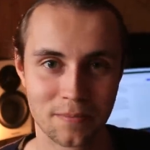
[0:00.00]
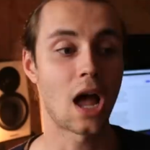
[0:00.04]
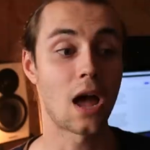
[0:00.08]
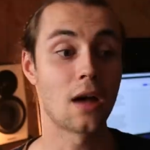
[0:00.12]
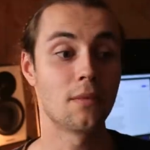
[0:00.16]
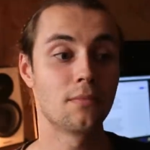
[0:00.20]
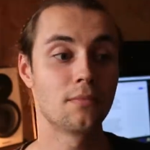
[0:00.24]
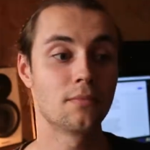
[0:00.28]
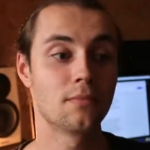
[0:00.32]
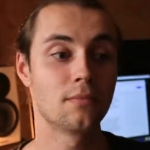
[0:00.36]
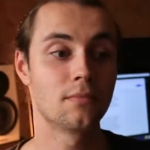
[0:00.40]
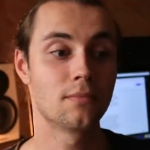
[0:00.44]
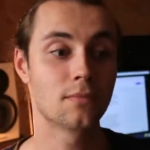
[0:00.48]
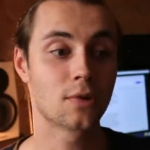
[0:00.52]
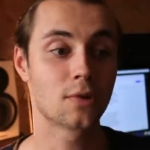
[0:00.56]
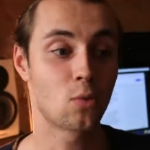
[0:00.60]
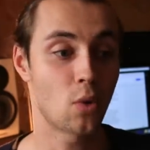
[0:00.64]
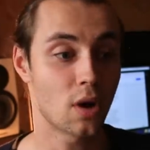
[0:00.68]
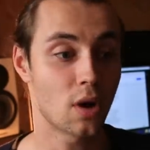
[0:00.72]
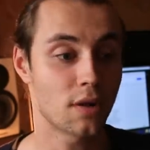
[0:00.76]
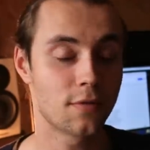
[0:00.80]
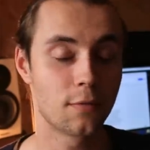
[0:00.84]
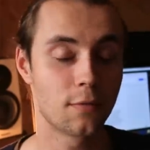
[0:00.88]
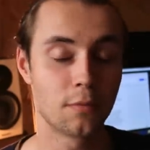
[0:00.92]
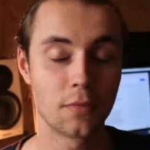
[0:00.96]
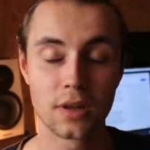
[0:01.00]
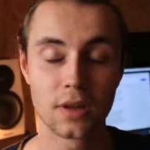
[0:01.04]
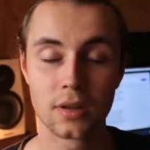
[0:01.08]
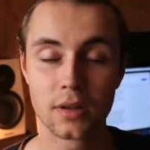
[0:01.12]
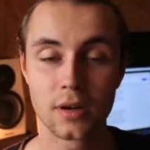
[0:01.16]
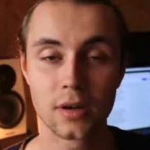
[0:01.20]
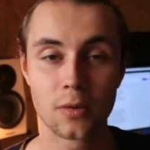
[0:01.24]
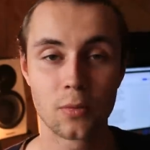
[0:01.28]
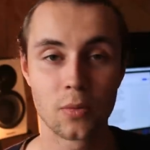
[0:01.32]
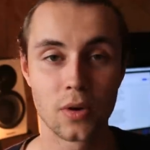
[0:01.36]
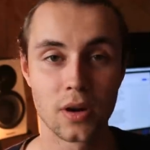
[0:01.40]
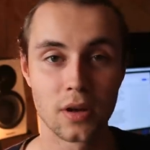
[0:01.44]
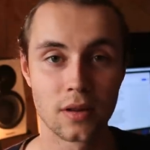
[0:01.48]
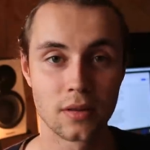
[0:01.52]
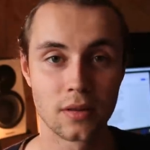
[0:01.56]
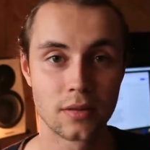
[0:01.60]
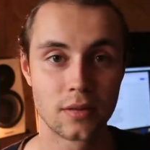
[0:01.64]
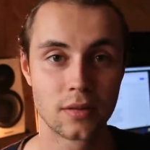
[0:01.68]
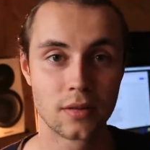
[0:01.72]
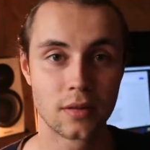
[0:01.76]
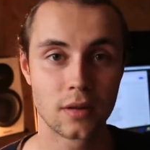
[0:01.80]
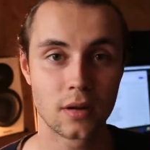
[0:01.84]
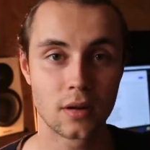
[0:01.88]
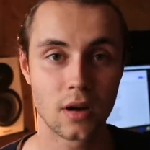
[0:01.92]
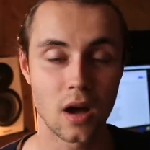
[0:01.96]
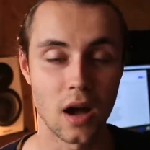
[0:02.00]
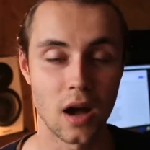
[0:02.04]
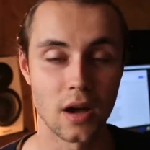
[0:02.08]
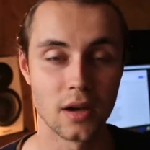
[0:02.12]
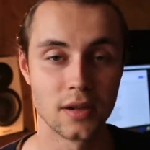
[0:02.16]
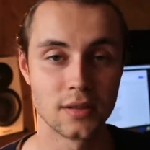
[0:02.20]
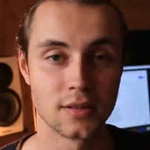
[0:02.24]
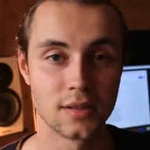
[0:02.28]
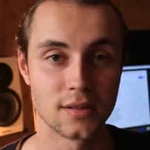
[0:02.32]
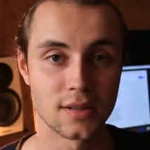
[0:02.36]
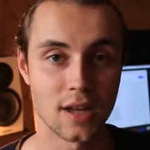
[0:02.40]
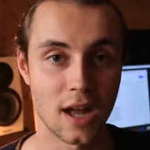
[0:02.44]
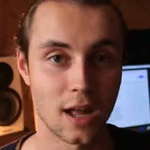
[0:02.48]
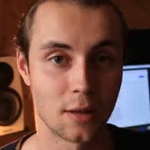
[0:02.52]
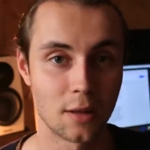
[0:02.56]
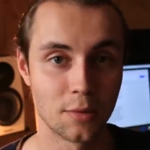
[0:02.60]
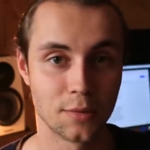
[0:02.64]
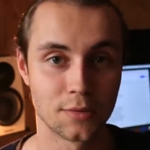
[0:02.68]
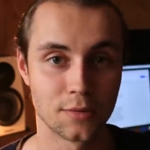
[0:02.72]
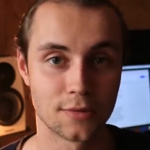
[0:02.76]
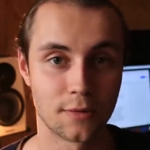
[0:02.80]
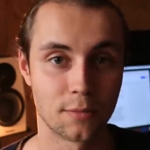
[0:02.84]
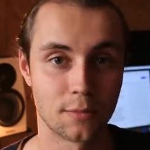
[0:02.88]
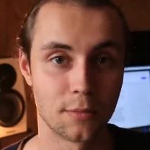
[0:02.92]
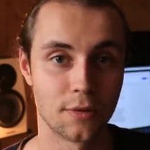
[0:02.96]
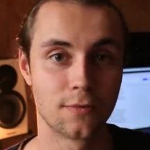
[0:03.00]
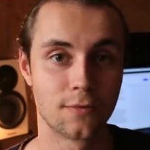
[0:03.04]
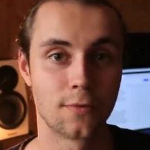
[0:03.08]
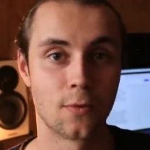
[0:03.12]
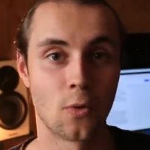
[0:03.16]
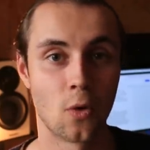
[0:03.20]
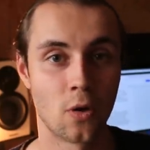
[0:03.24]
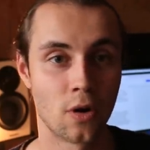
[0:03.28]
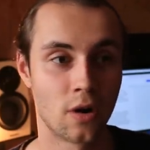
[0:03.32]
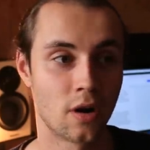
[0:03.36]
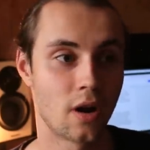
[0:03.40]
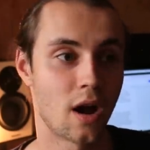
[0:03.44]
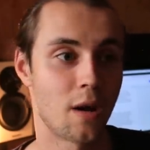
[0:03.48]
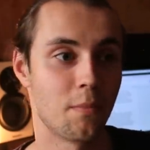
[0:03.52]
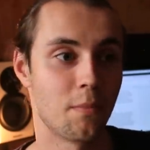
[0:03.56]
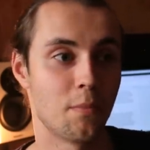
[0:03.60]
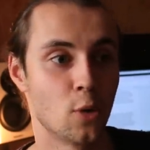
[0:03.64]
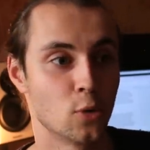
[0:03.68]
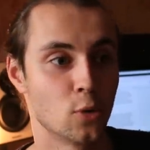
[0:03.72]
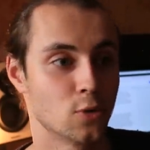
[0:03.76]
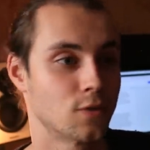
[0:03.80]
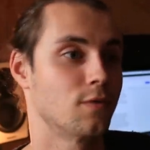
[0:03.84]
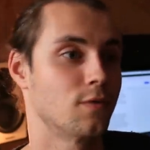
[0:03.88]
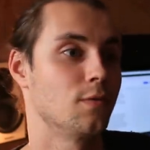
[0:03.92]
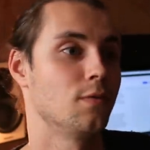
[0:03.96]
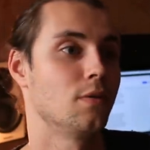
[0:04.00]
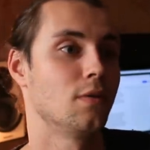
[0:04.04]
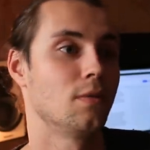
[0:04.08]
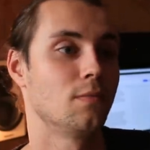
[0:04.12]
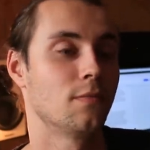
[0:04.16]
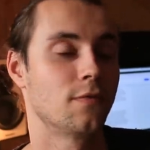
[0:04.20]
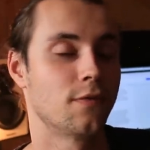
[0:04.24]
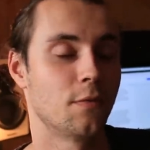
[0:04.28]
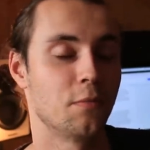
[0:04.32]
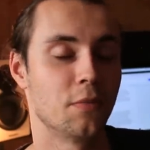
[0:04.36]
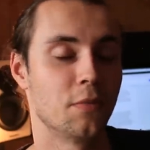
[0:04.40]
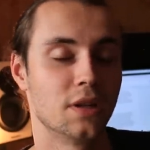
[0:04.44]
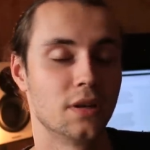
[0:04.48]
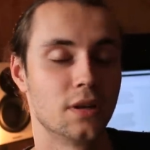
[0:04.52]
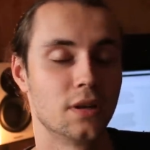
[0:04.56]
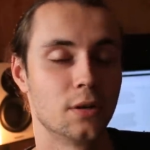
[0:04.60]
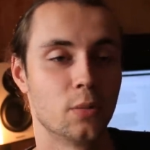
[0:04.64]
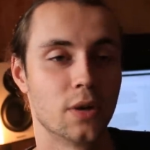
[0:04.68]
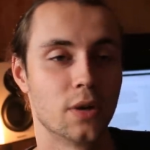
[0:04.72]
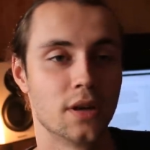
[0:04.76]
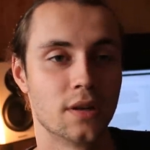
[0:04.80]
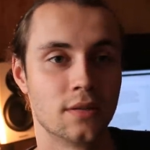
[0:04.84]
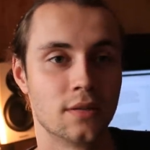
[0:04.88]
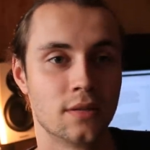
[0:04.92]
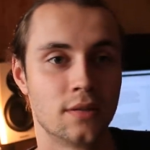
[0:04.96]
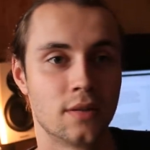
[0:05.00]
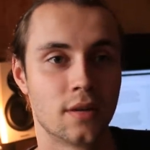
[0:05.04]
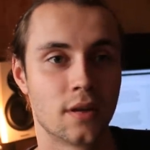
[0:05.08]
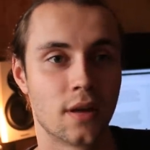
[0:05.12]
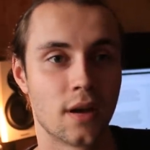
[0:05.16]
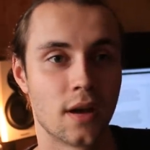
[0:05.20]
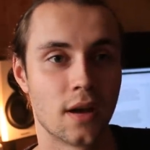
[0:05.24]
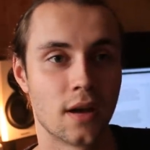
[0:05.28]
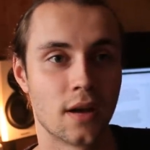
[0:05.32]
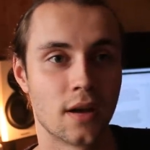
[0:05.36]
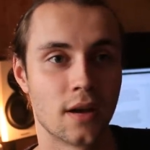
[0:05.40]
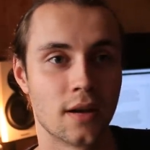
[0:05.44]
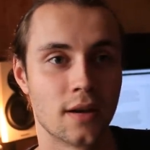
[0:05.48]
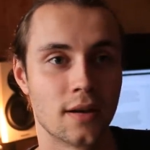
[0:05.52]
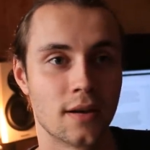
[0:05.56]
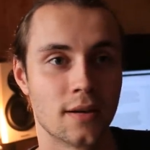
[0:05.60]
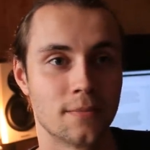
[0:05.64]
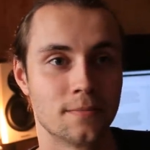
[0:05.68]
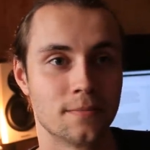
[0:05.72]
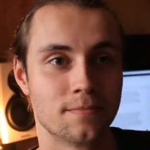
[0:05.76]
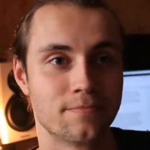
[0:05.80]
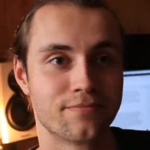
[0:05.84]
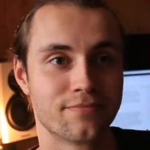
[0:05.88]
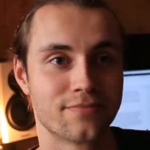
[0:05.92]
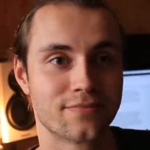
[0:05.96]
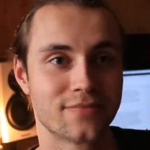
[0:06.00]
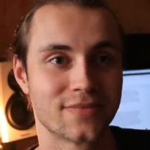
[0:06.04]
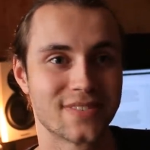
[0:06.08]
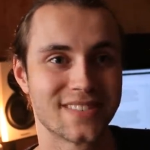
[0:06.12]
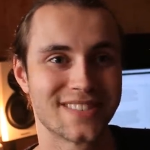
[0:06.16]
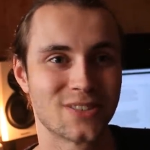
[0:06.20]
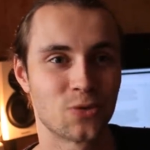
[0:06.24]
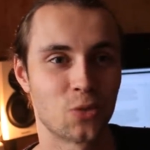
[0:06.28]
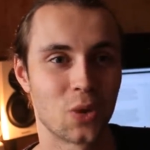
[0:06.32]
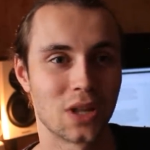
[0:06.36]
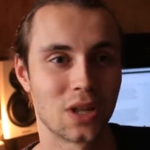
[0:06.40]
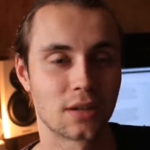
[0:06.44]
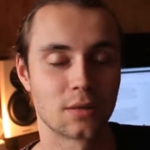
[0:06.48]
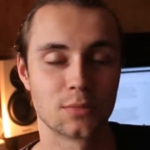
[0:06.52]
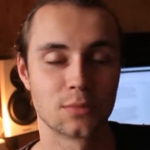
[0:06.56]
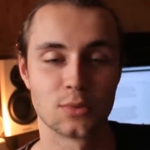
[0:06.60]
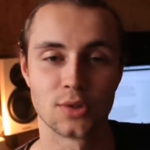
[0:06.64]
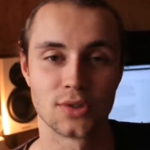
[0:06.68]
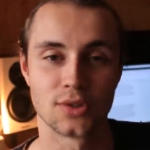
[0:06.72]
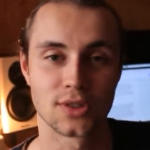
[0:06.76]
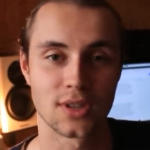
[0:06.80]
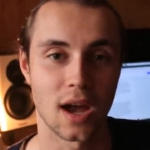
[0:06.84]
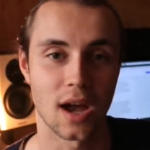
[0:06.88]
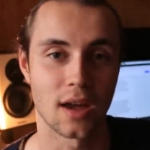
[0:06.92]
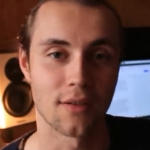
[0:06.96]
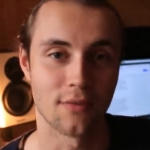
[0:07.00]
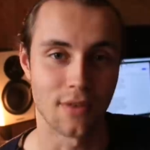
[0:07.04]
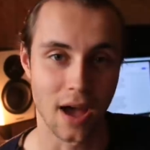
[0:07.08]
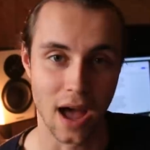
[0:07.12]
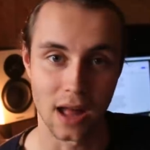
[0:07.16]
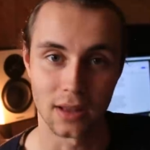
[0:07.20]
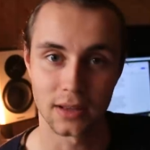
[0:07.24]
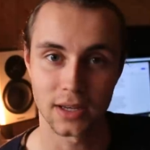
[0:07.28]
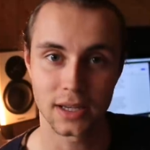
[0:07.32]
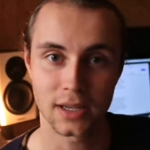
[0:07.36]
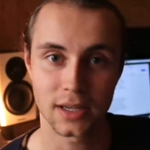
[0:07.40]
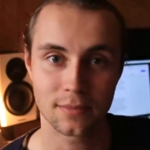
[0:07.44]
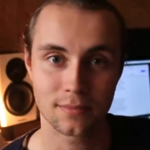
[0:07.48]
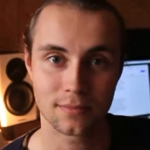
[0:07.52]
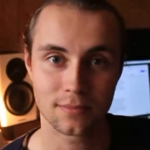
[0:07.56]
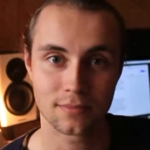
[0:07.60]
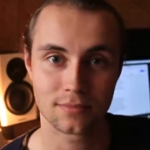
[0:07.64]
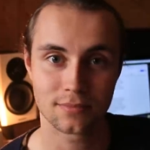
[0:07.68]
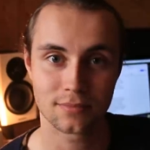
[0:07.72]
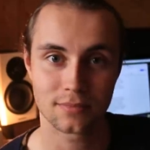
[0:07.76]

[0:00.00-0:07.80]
I'm quite familiar with Caius's albums from before. I'm most familiar with Welcome to Sky Valley.